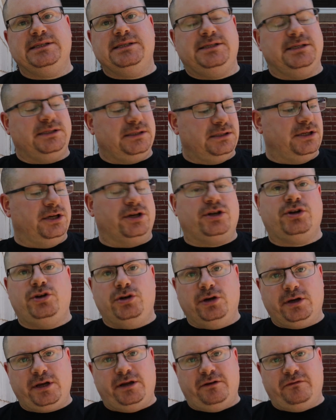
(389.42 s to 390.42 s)
this isn't a
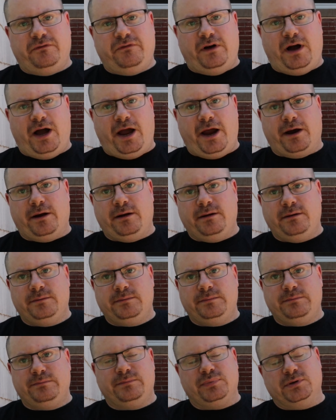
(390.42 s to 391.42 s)
cooking fire,
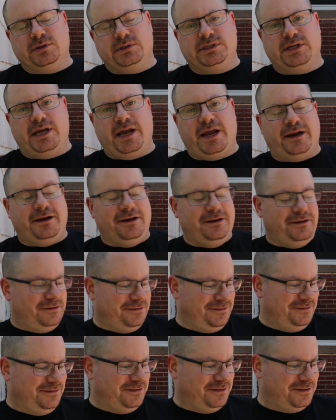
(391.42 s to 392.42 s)
per se,
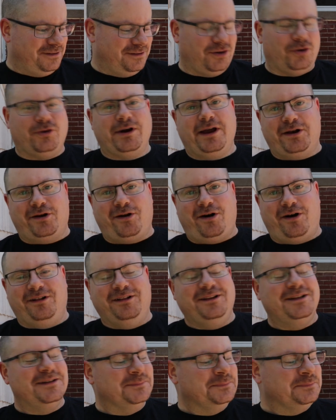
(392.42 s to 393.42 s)
or at all,
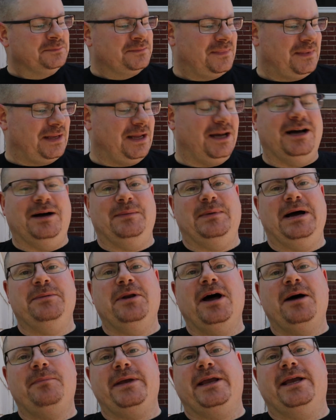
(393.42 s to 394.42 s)
I'm
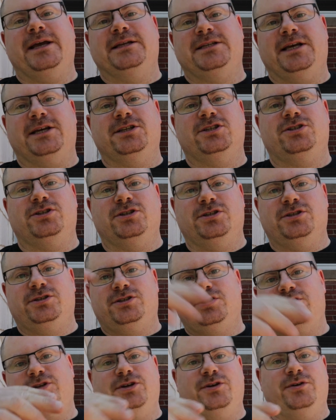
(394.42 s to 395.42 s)
not paying attention
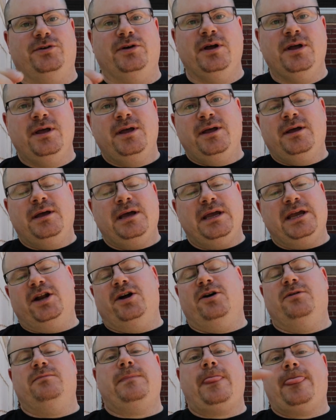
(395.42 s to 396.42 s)
to, you
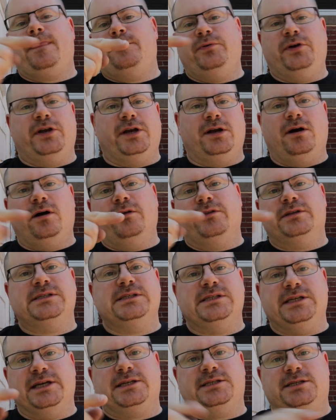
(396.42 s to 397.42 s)
know, putting all the
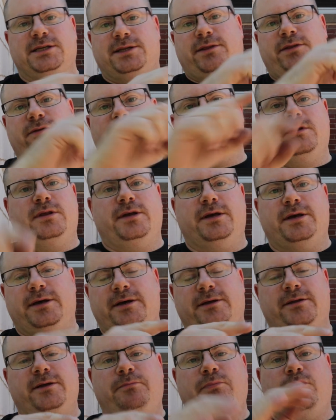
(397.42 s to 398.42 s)
sticks in through
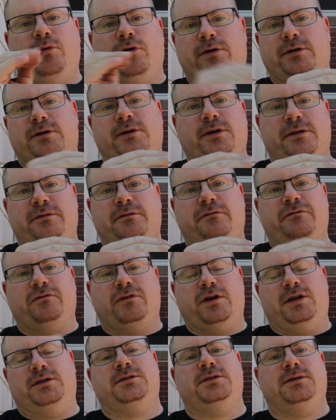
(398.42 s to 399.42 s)
the port on the
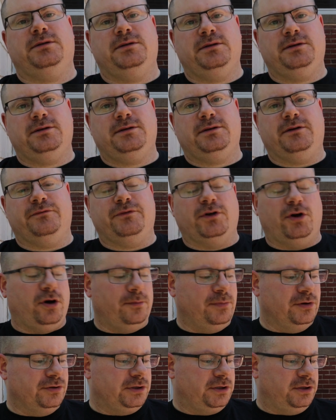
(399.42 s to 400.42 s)
front of the
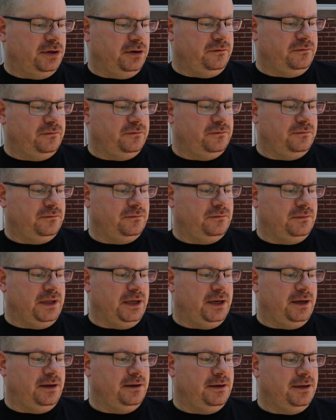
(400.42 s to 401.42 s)
hobo stove,
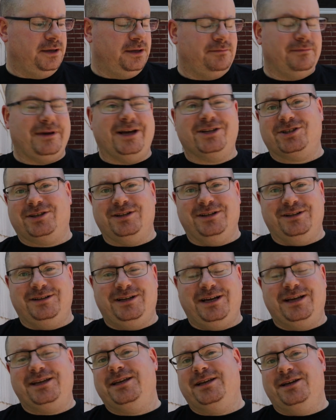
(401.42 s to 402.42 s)
the magical
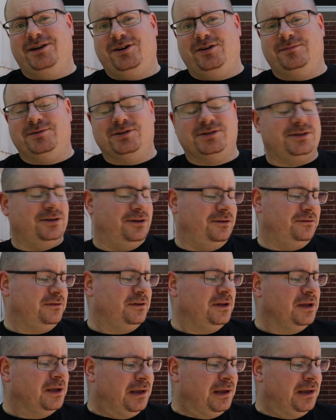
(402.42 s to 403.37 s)
IKEA hobo stove.